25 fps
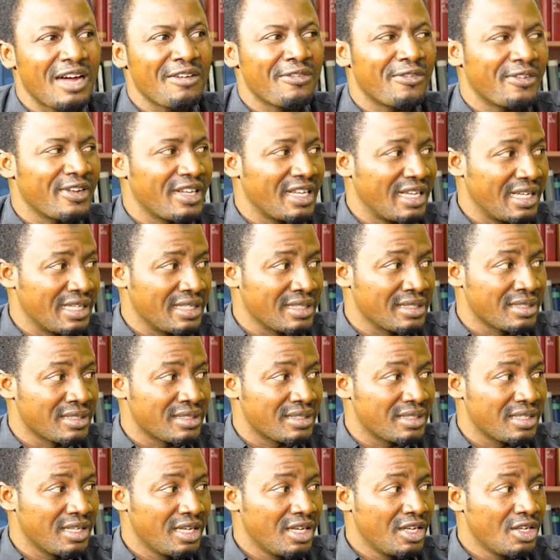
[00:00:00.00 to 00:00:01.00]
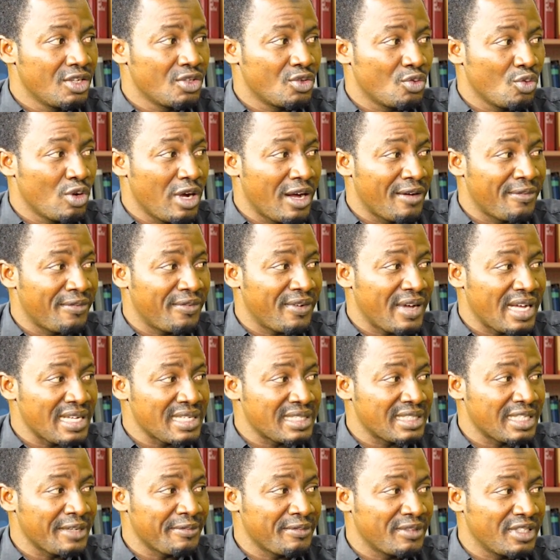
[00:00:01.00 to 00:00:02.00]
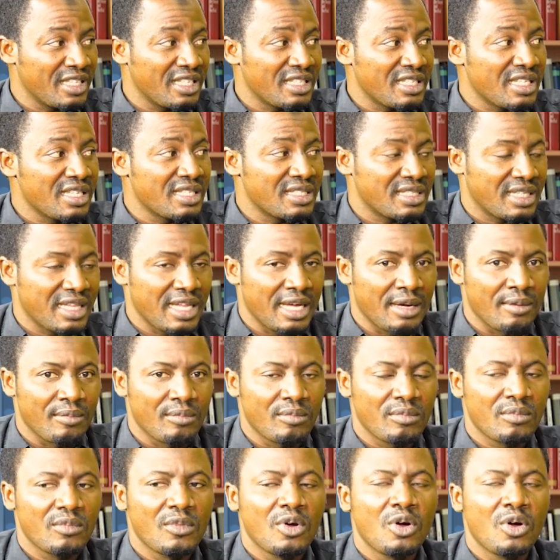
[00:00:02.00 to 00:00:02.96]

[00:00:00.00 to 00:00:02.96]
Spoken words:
Africans to have accepted Islam